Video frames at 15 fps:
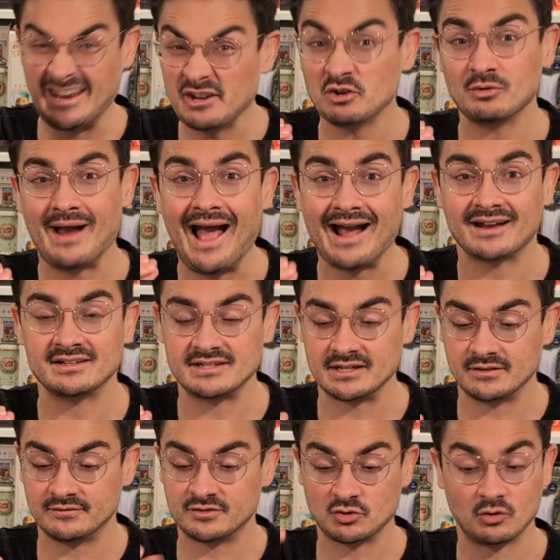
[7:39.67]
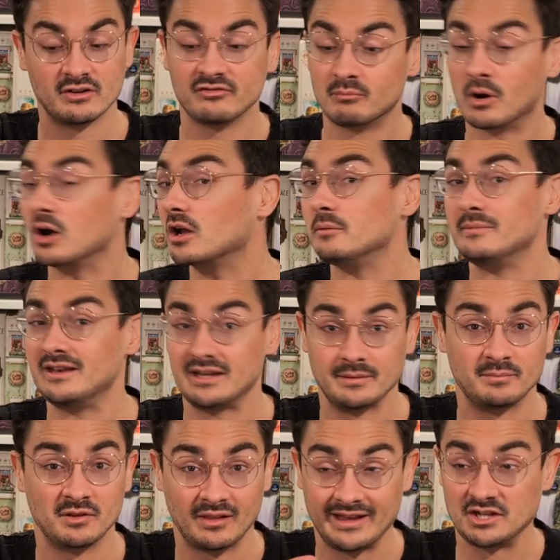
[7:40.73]
interactive sort of market
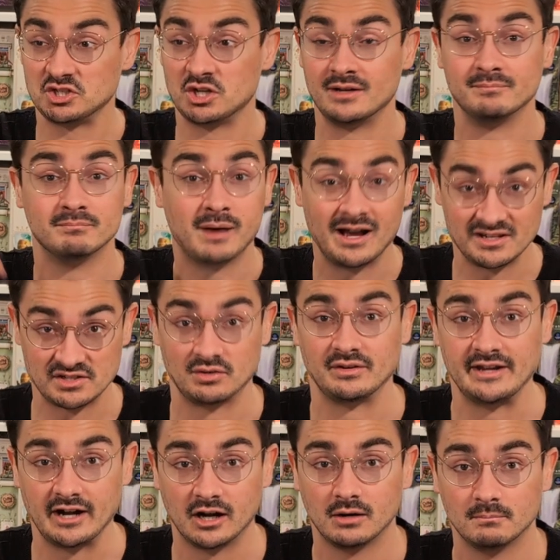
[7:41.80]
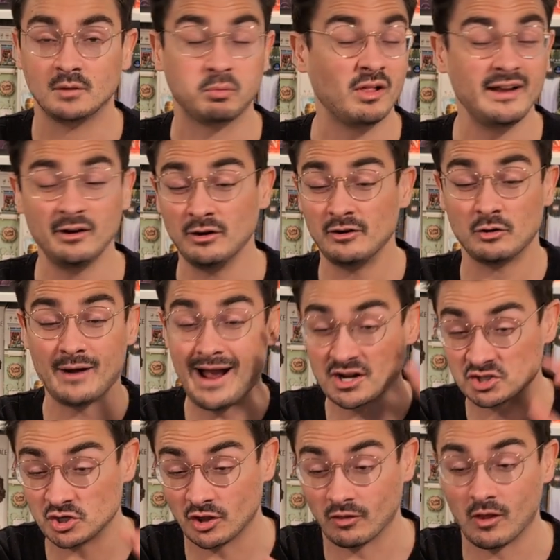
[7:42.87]
manipulation puzzle here. The player
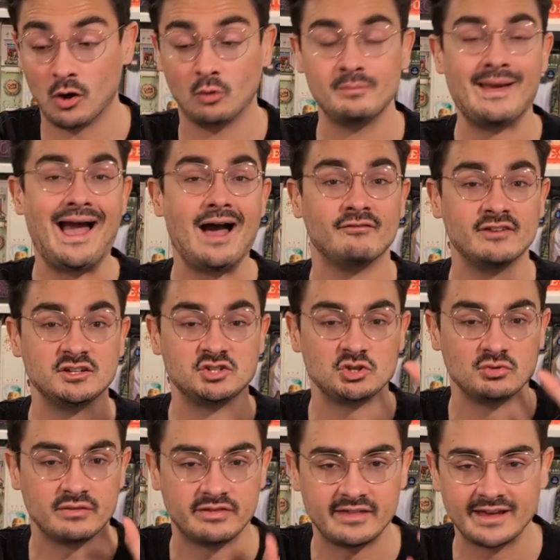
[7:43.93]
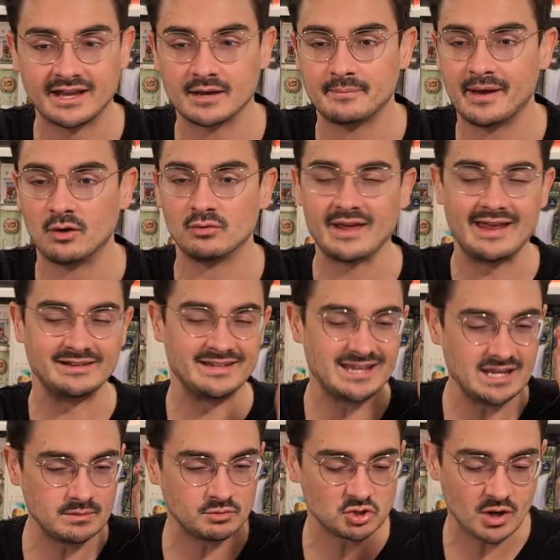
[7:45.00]
interaction alone, having to think about and
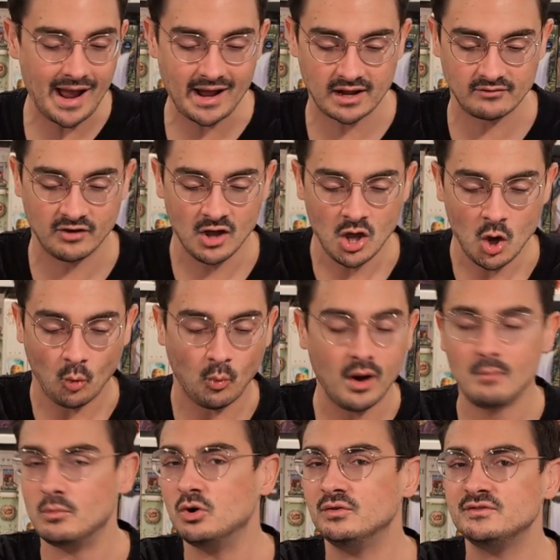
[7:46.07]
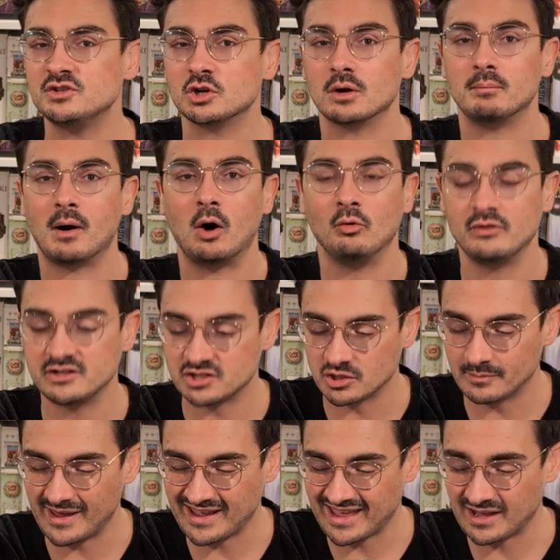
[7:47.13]
keep track of what moves your opponents
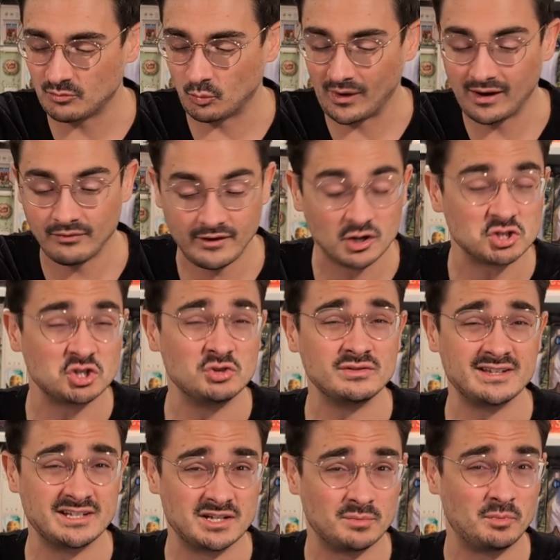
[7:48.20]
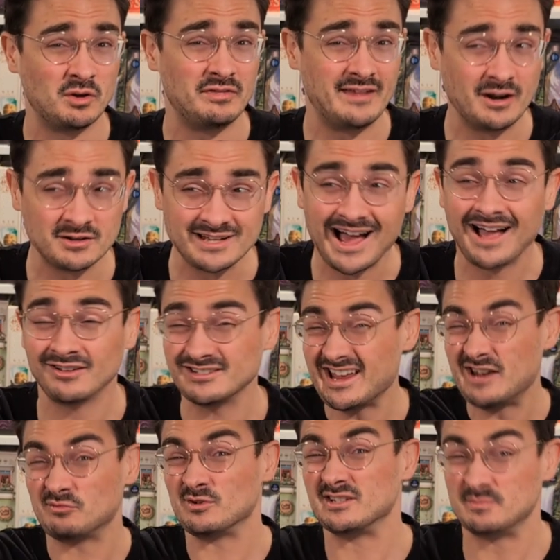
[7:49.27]
are making, where they're choosing to put their tiles,
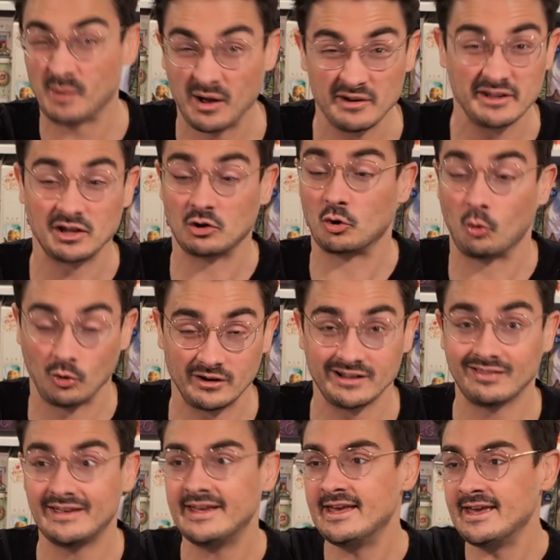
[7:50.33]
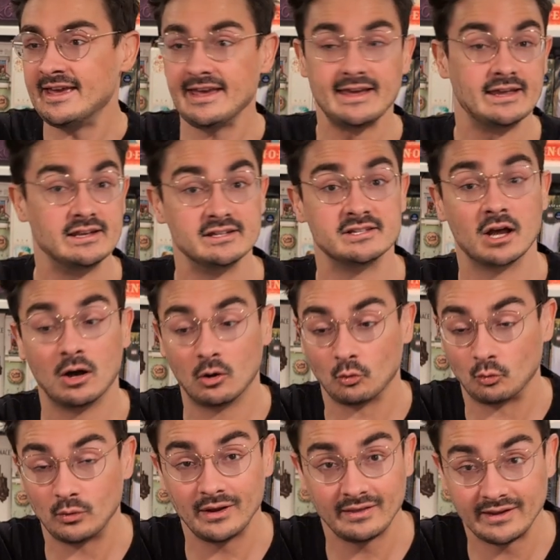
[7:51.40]
and responding accordingly, it is all
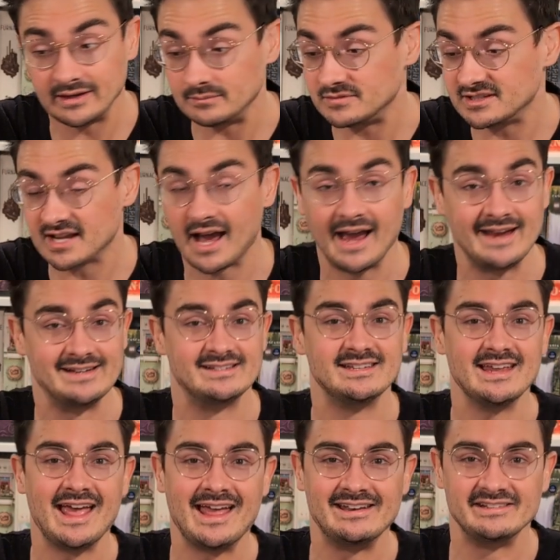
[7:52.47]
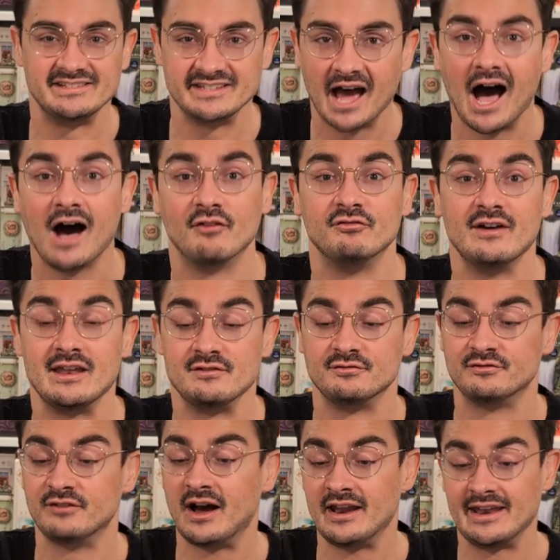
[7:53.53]
really tight and tough and
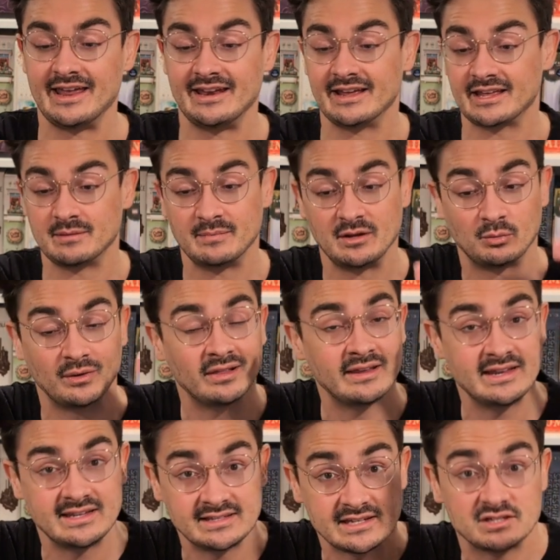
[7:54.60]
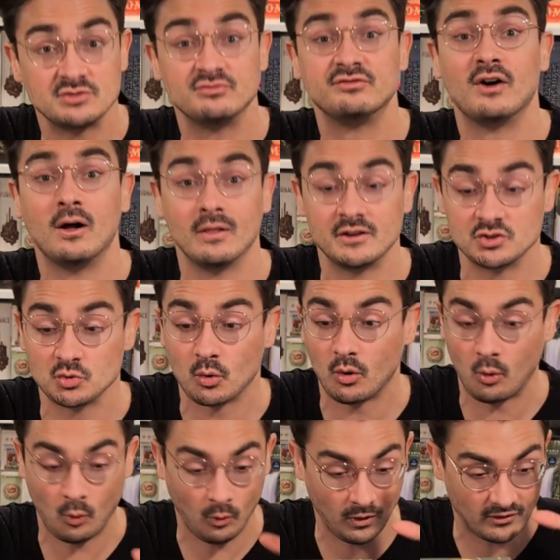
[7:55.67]
fun, and it can be really easy to fall into
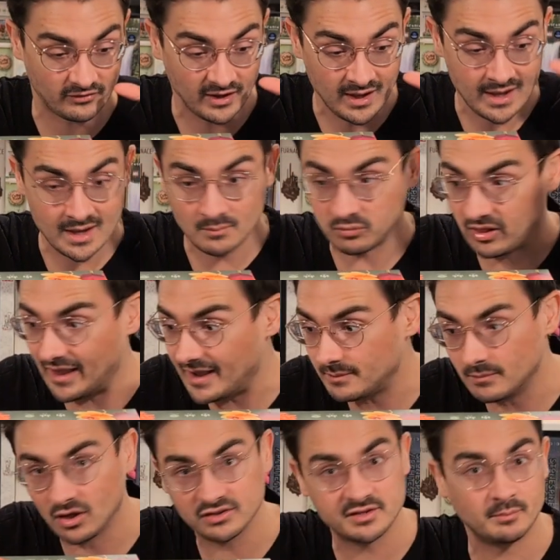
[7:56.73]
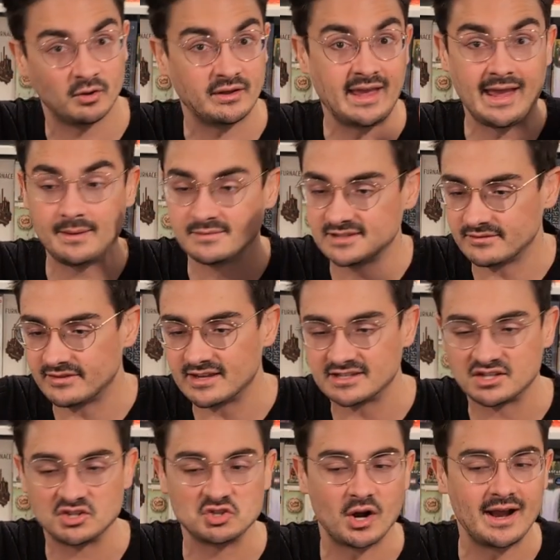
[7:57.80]
a hole of playing multiple games of
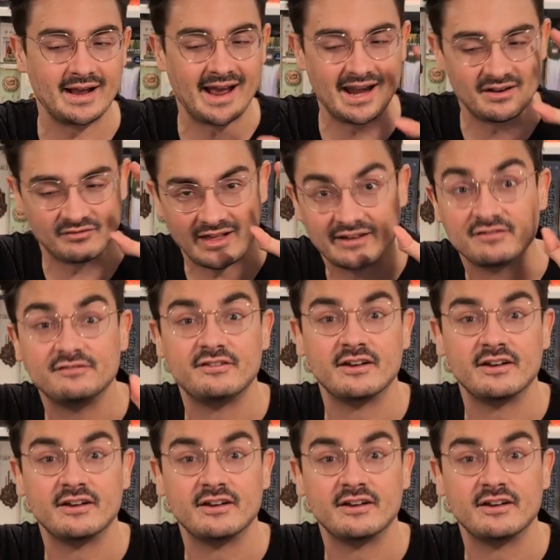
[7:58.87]
this to try and kind of like